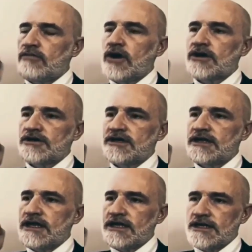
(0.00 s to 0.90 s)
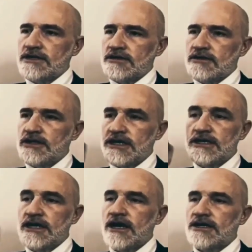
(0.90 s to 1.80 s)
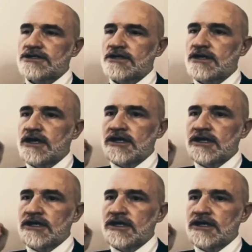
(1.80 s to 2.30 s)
martyr that they kill in Gaza,